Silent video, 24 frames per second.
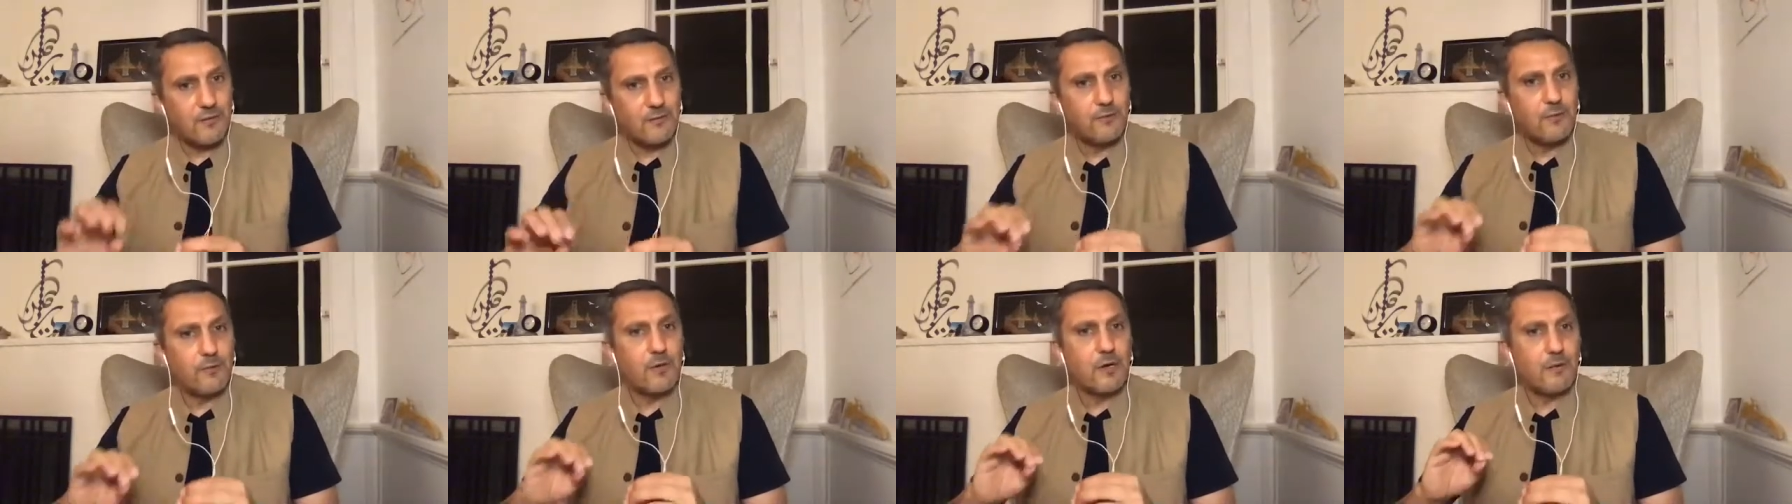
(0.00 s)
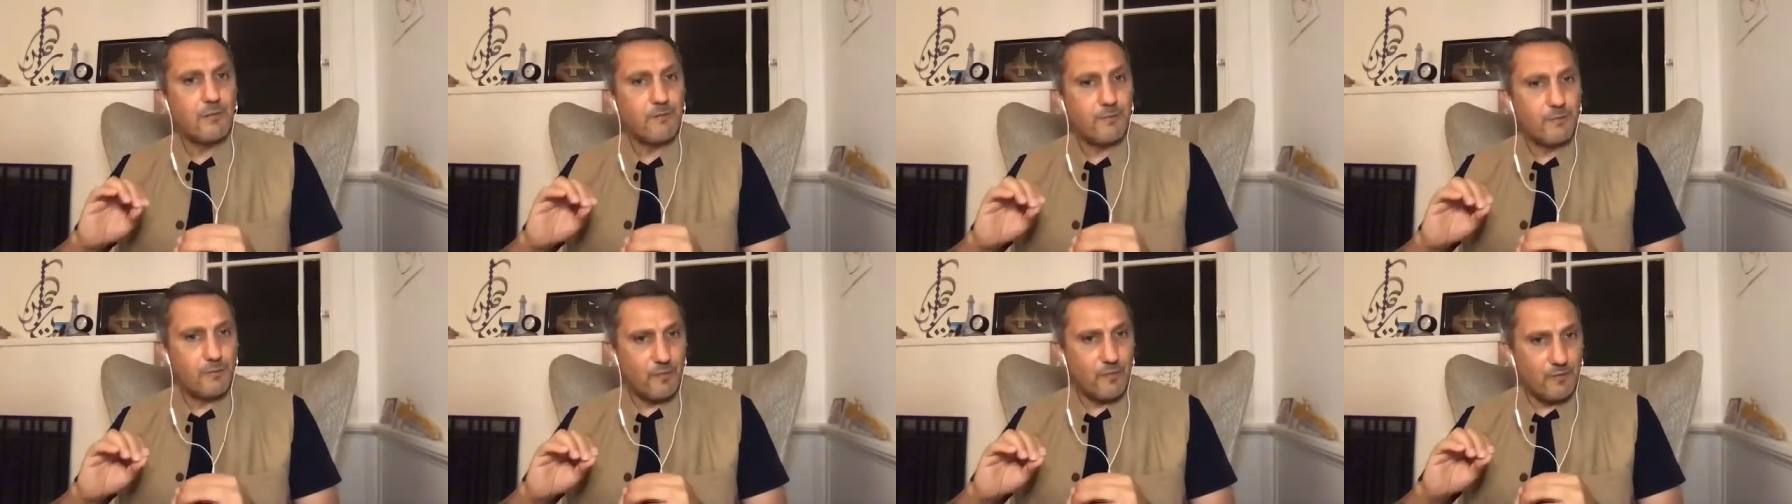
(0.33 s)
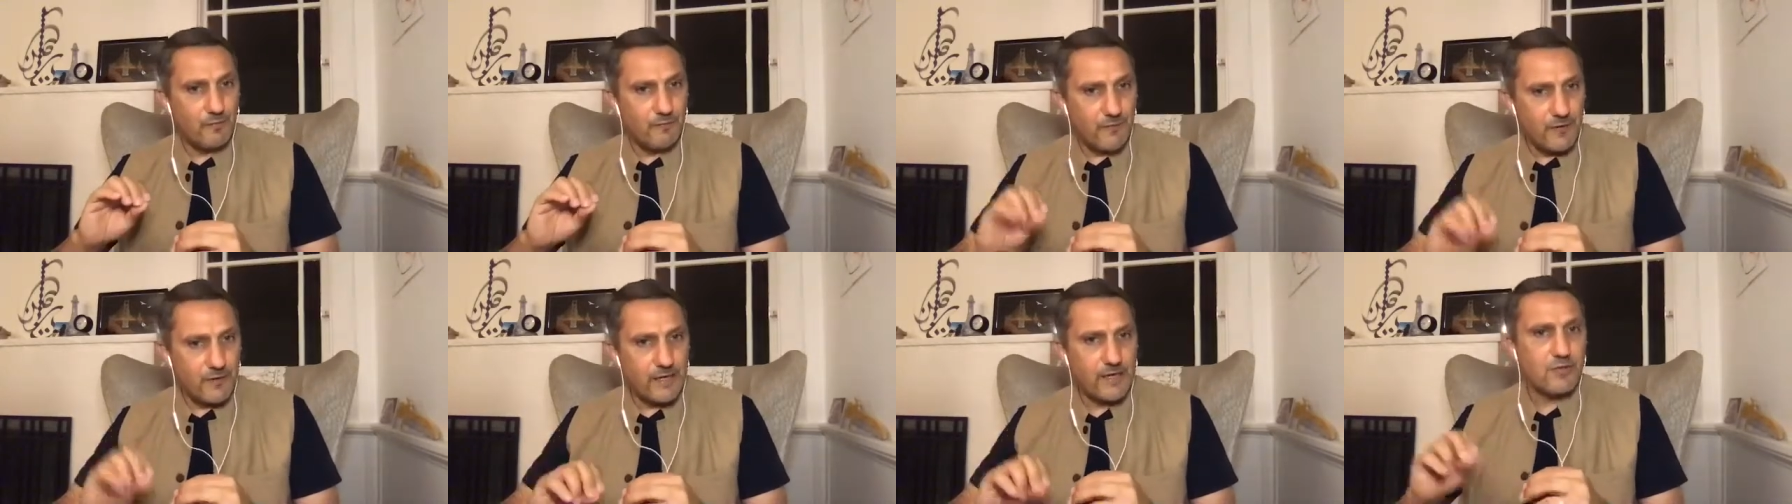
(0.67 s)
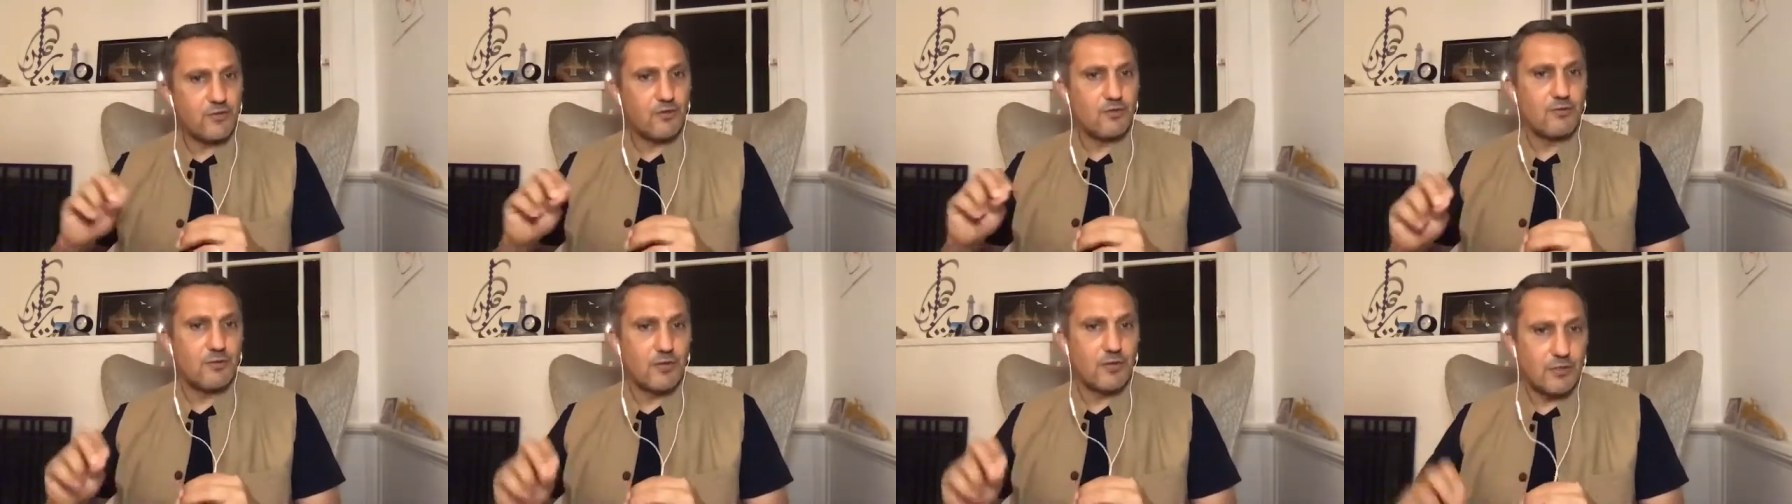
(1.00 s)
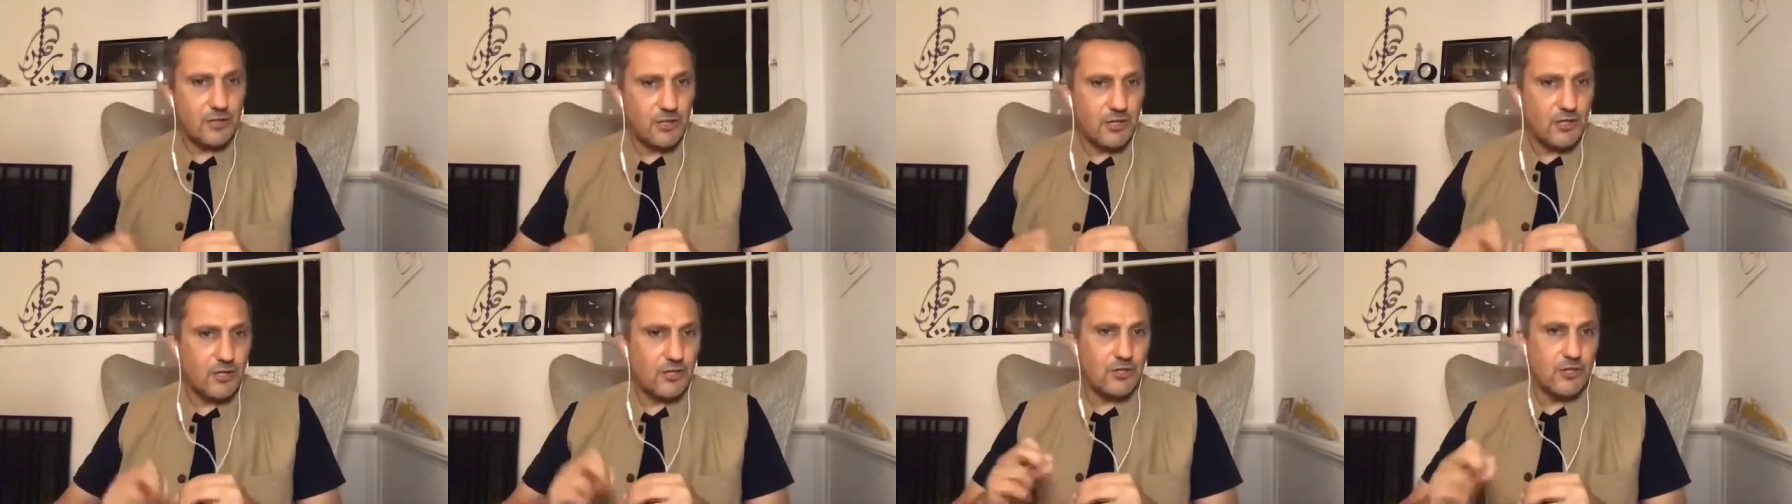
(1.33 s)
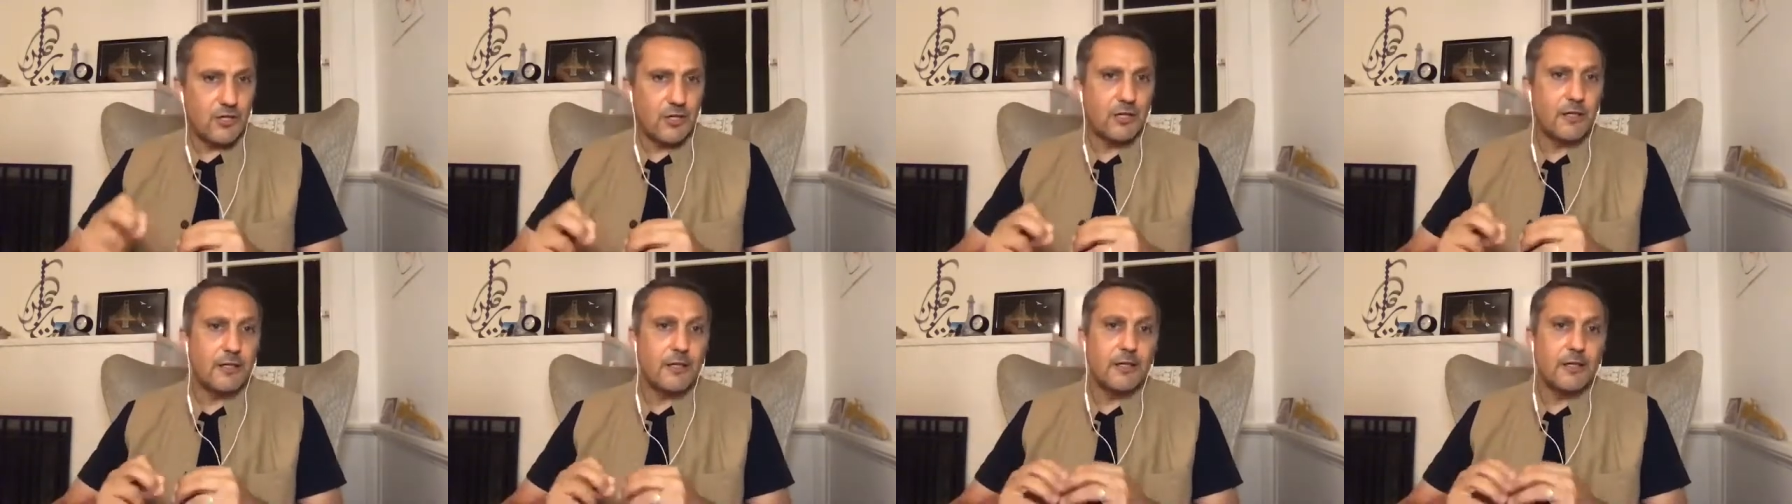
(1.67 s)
for a very strategic